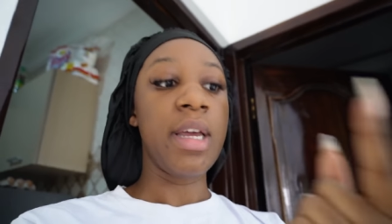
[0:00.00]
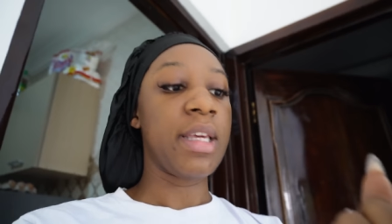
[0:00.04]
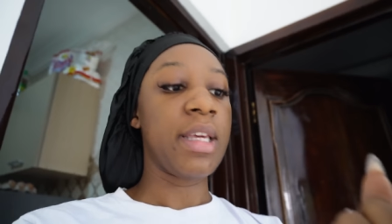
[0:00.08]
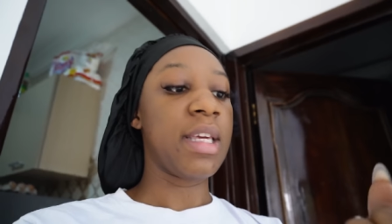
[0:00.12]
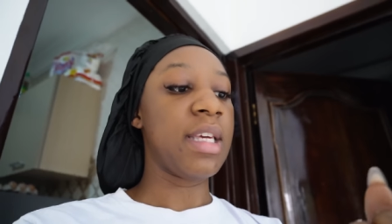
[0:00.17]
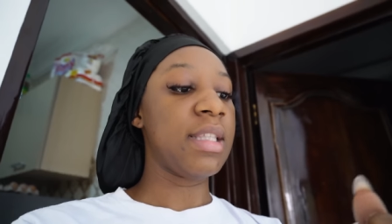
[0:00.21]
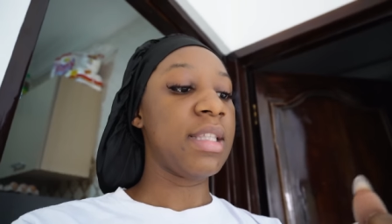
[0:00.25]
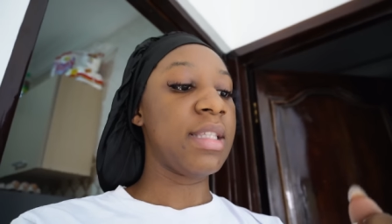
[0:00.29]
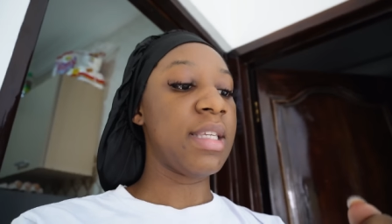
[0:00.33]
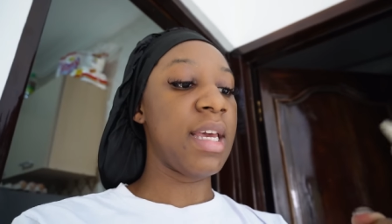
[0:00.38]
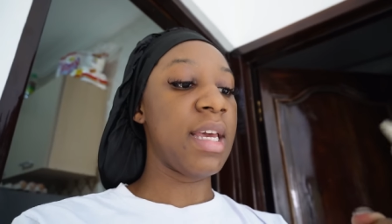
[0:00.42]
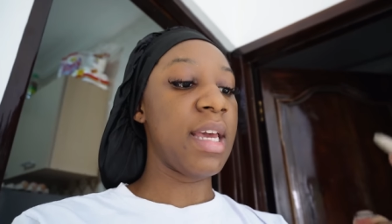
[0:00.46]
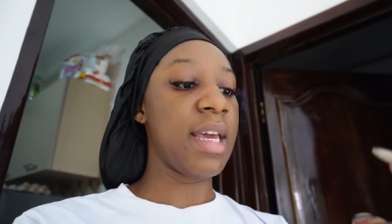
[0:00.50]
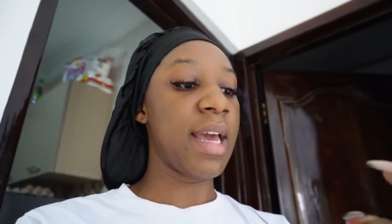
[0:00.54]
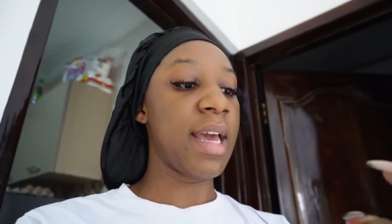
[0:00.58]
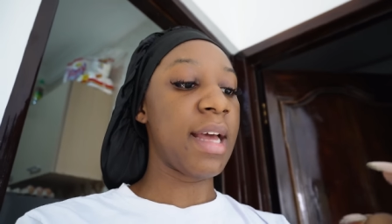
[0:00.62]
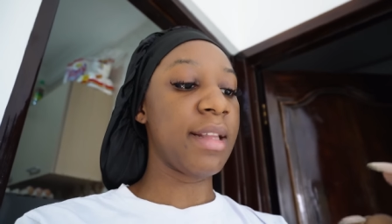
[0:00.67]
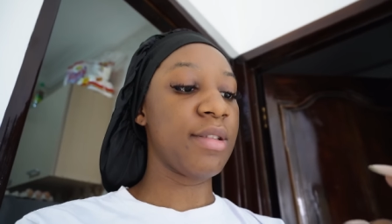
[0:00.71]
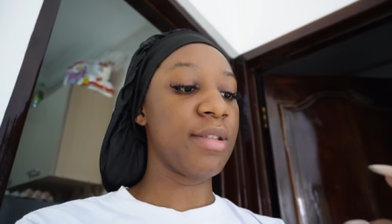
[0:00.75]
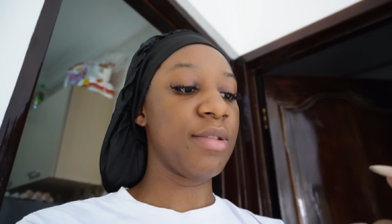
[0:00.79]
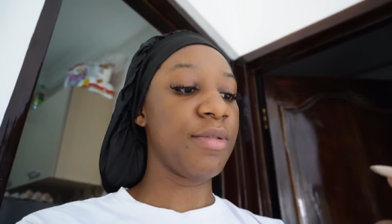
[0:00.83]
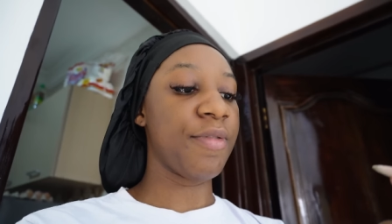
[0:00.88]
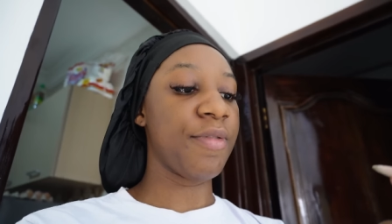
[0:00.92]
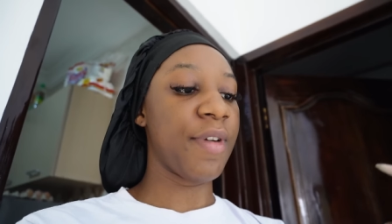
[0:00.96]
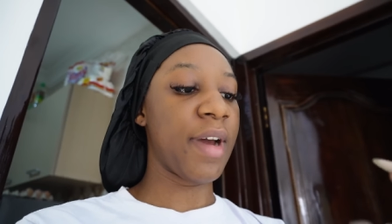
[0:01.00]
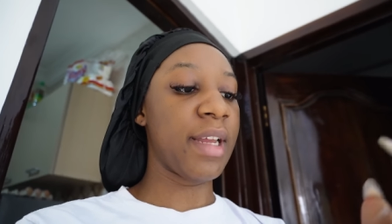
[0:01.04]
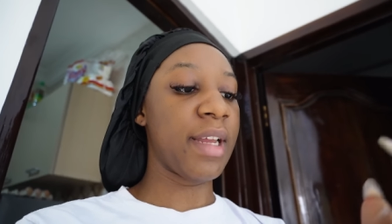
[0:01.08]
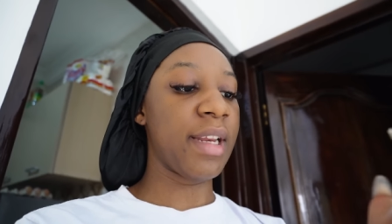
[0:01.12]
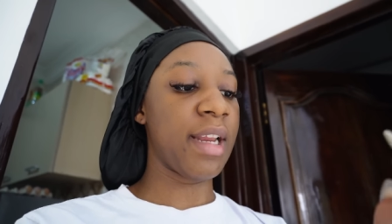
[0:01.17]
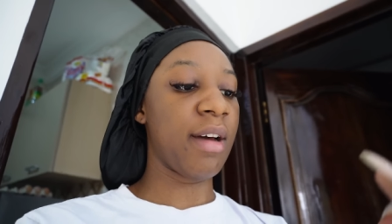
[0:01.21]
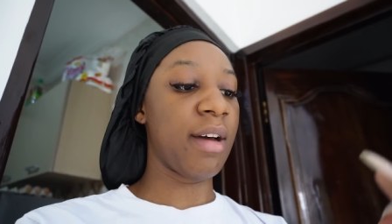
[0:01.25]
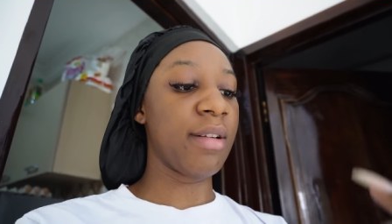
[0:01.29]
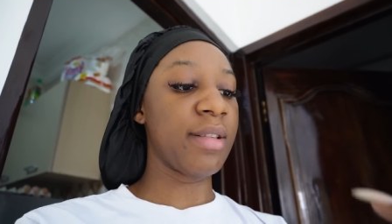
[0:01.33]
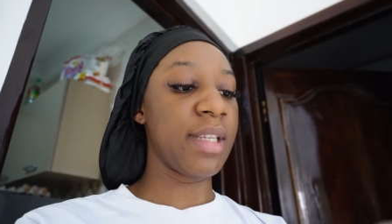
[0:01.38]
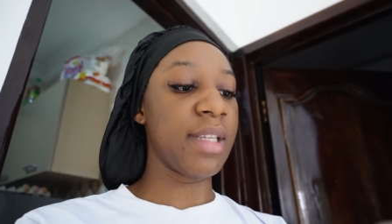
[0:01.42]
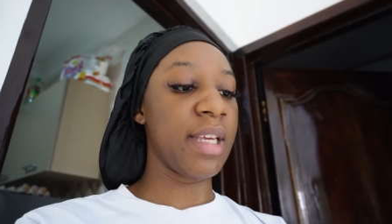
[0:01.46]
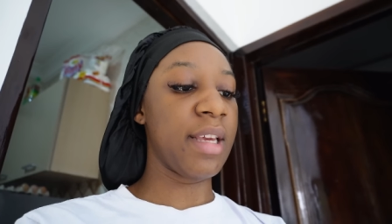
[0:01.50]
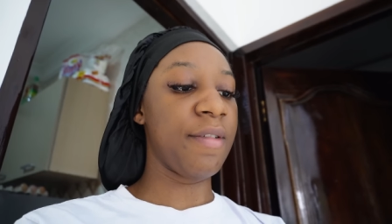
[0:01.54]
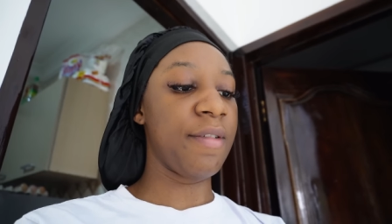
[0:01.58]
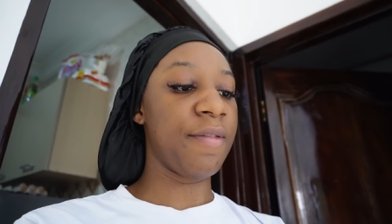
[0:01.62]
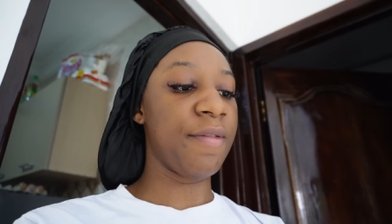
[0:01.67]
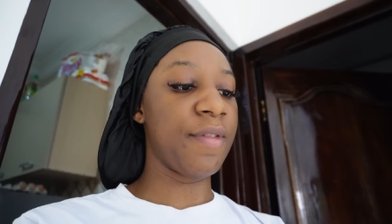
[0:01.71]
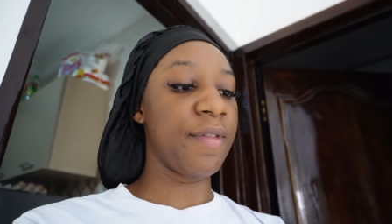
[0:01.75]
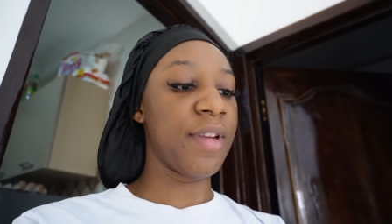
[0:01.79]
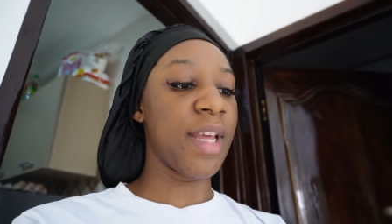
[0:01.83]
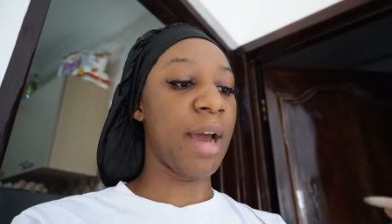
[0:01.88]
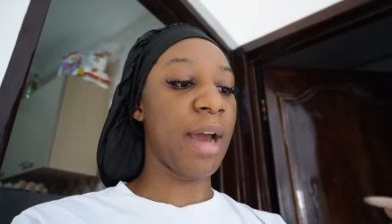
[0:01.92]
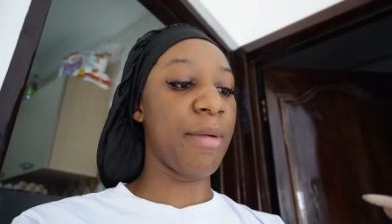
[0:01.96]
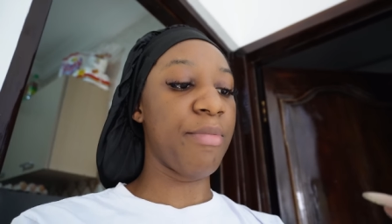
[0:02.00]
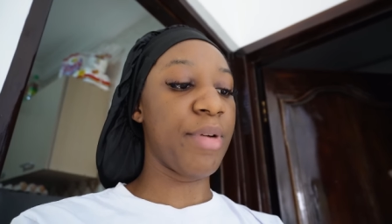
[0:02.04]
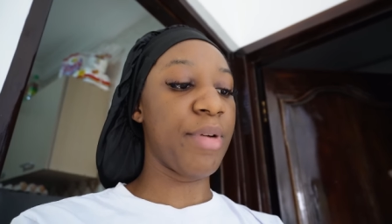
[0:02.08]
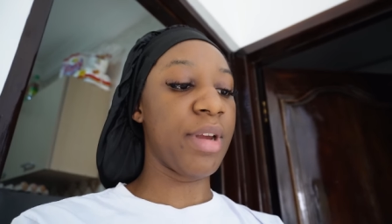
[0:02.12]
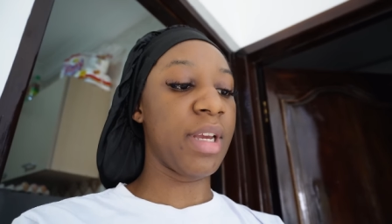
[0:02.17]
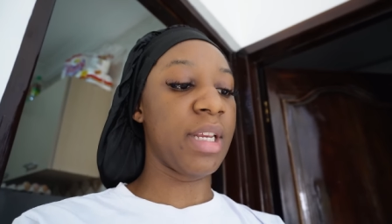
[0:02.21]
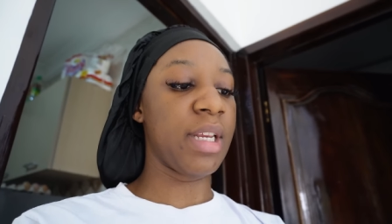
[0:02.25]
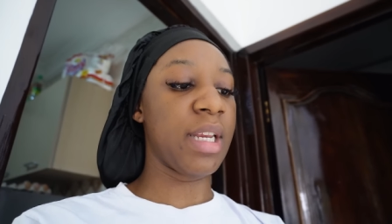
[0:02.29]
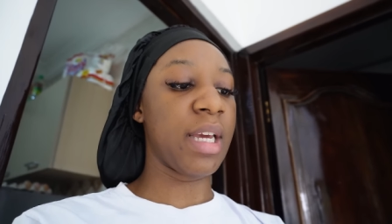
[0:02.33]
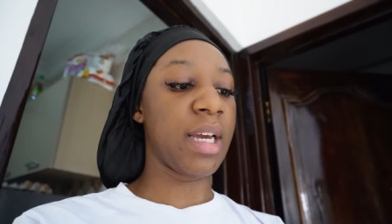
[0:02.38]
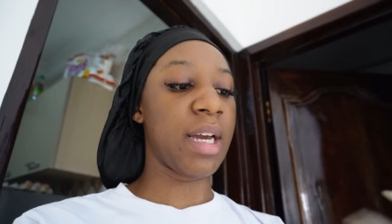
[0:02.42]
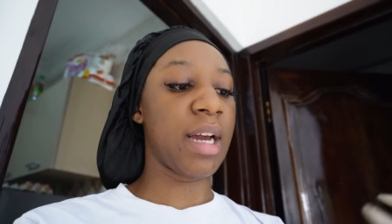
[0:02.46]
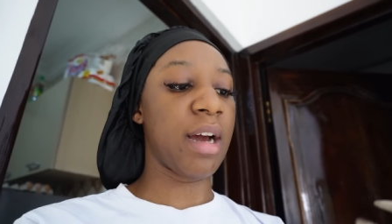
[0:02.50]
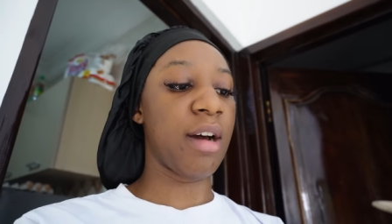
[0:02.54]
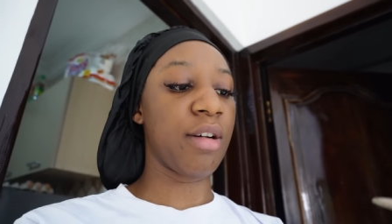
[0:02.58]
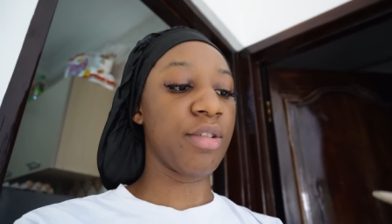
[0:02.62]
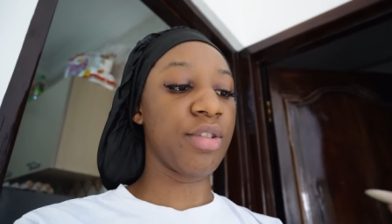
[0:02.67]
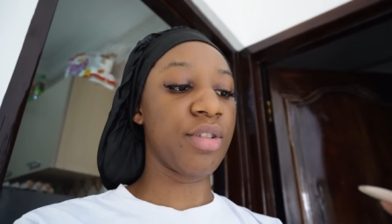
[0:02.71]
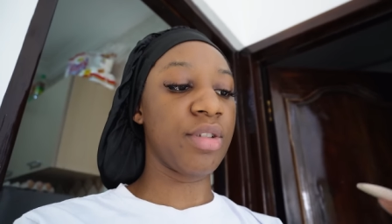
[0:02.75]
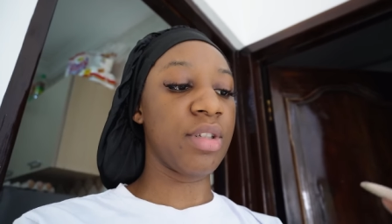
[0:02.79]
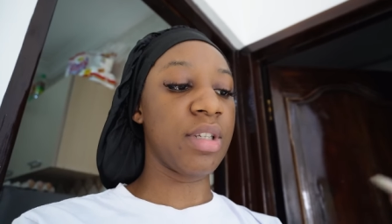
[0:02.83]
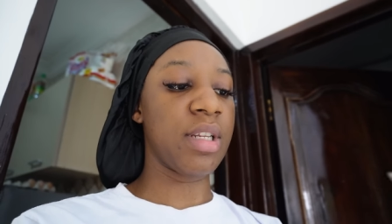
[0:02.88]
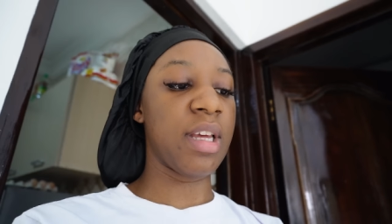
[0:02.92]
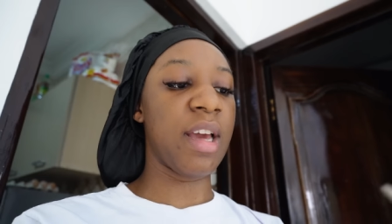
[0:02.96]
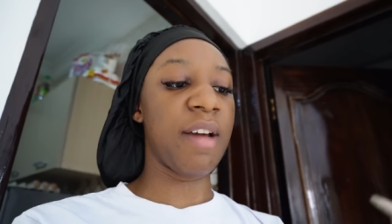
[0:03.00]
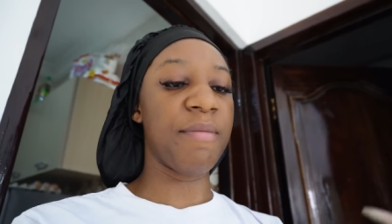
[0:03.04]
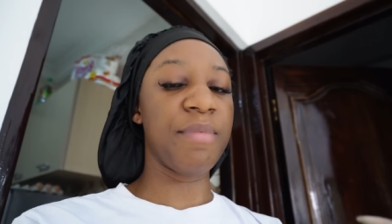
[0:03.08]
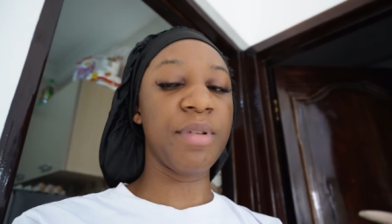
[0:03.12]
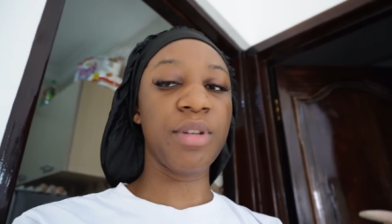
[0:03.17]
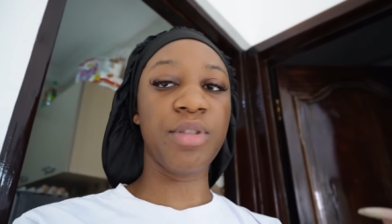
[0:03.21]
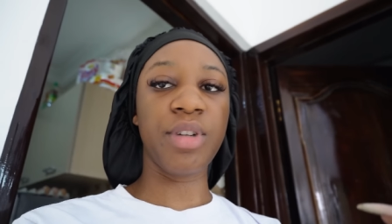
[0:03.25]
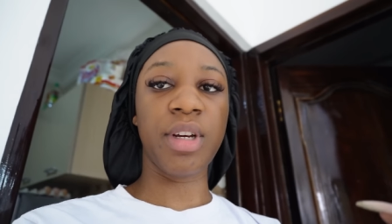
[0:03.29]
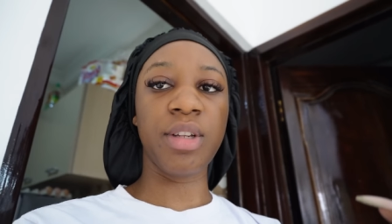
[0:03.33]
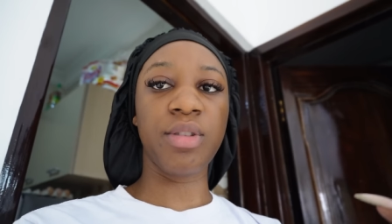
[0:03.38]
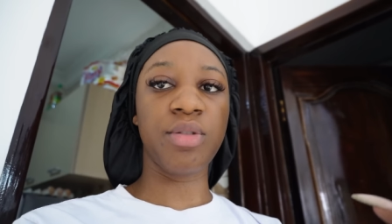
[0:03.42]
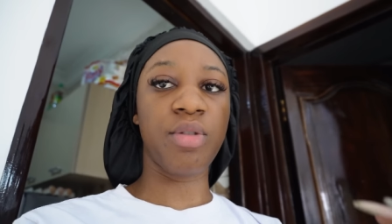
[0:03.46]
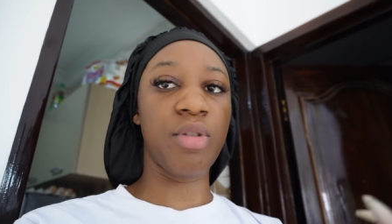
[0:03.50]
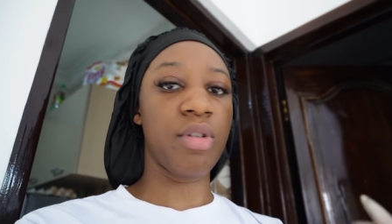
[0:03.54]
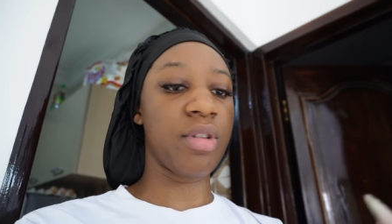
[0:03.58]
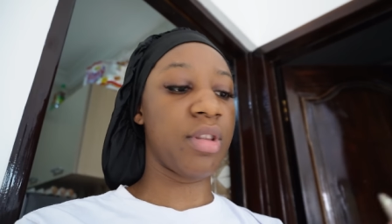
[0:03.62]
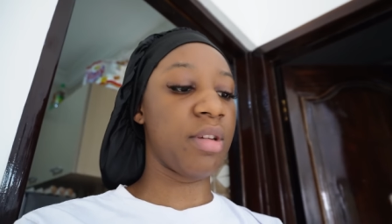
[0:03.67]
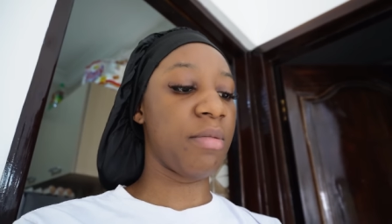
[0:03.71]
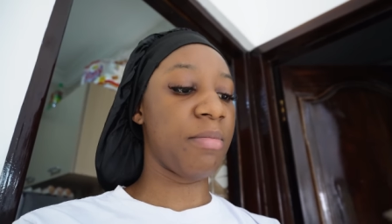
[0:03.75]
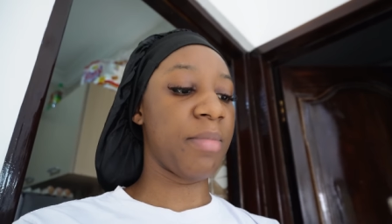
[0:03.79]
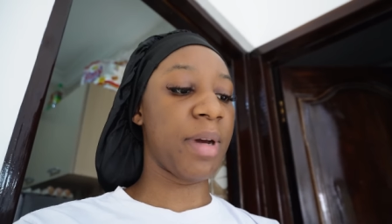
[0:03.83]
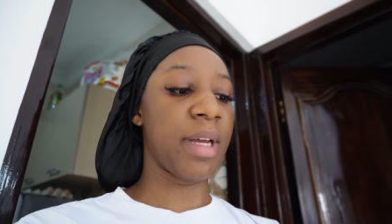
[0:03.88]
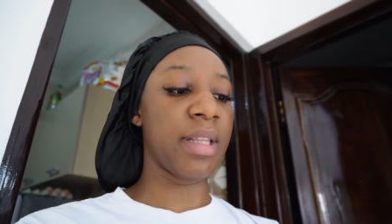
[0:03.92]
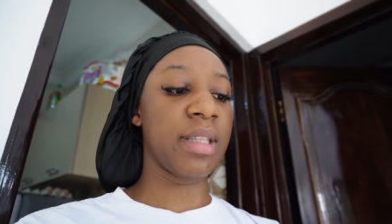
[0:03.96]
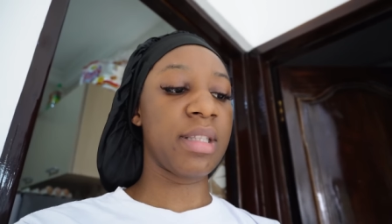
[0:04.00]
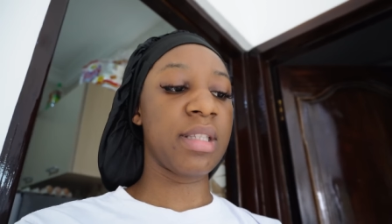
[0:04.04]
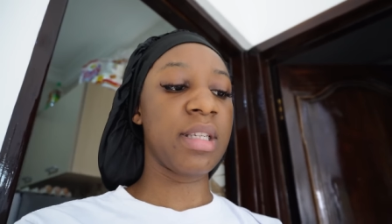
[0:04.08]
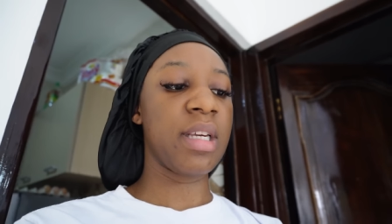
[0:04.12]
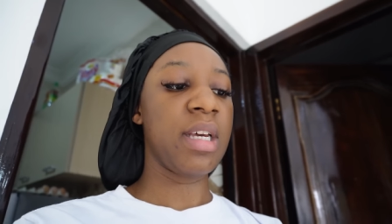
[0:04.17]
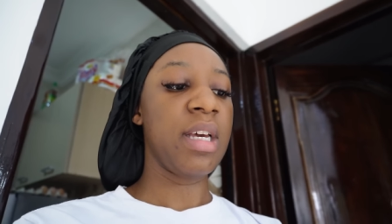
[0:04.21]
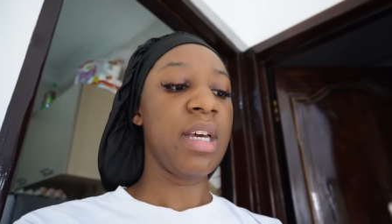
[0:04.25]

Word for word: kitea to find out if they are bringing the couch today i've been trying to call them but